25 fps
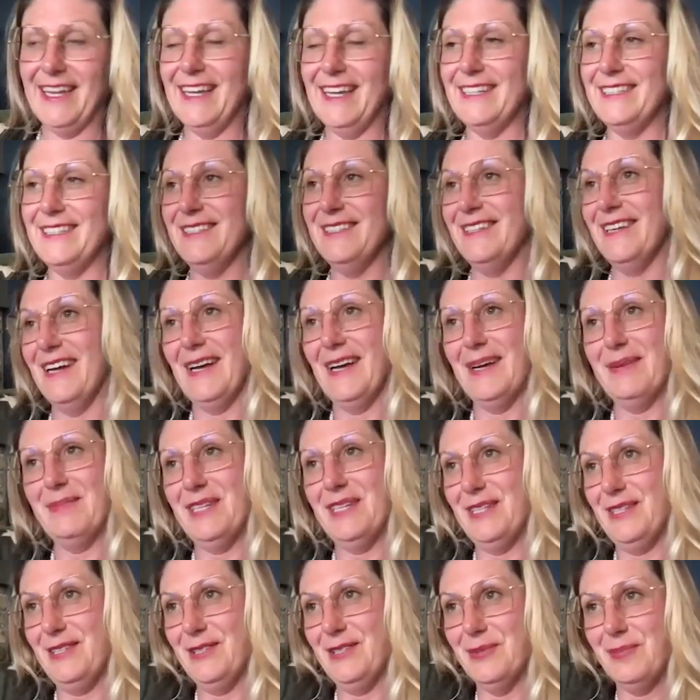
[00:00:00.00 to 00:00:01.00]
and I
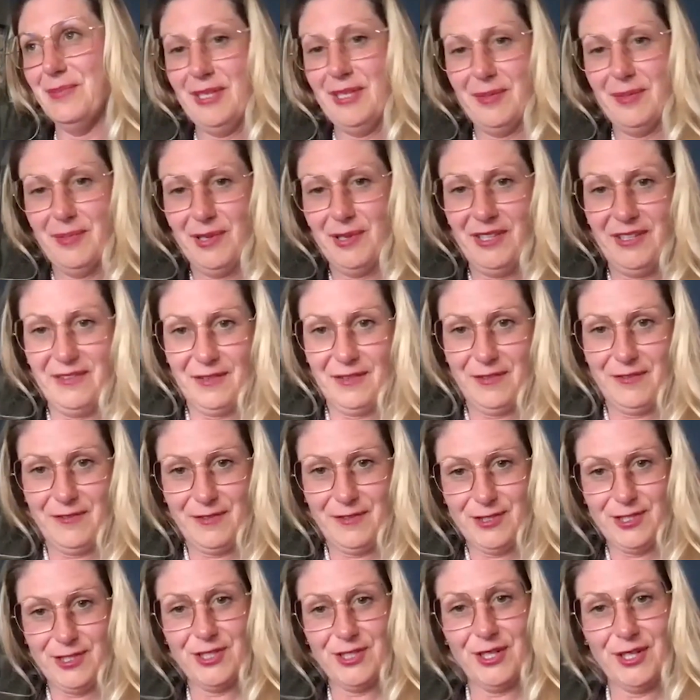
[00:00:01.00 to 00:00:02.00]
mean, you'll be a believer
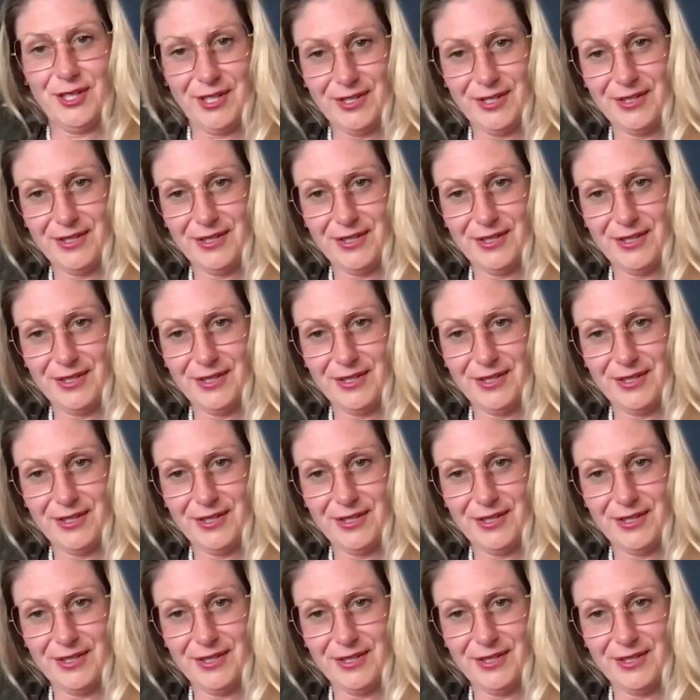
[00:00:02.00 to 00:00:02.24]
for sure.